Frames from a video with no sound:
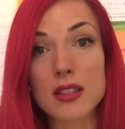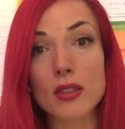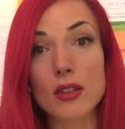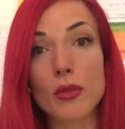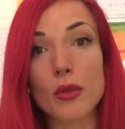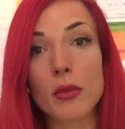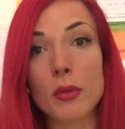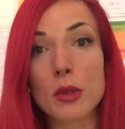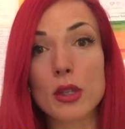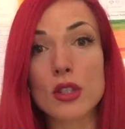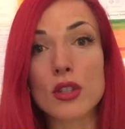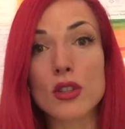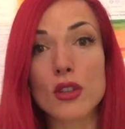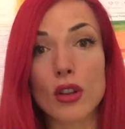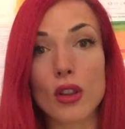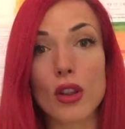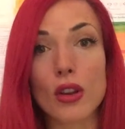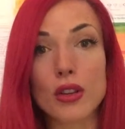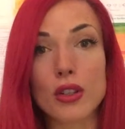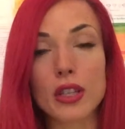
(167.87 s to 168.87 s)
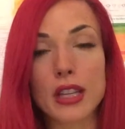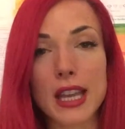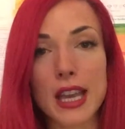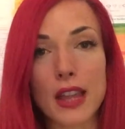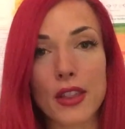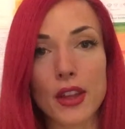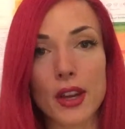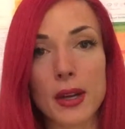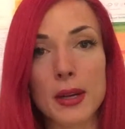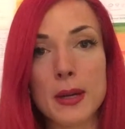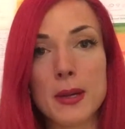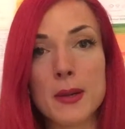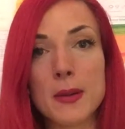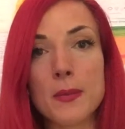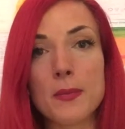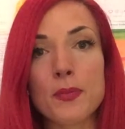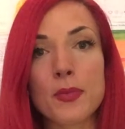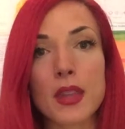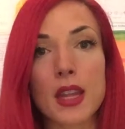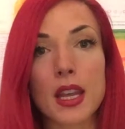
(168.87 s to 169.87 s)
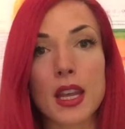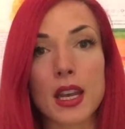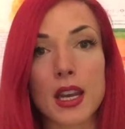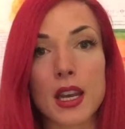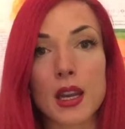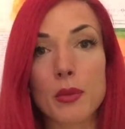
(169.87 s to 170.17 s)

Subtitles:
Look, we've been so long together and